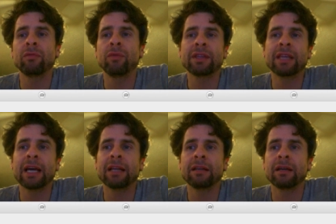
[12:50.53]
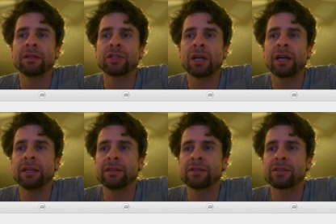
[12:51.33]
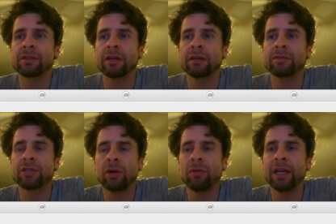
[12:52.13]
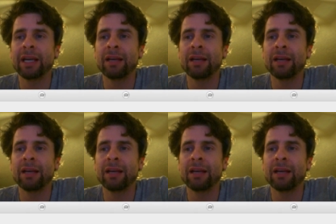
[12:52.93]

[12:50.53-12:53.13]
that shot is showing